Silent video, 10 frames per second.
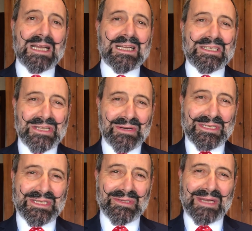So
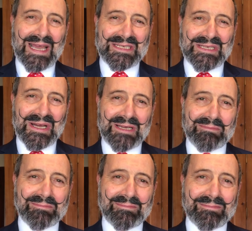until next time,
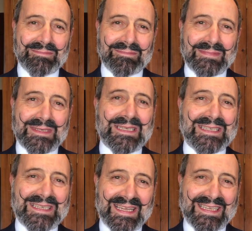
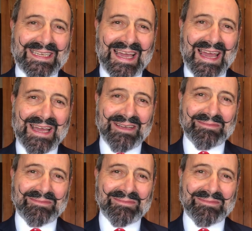take care.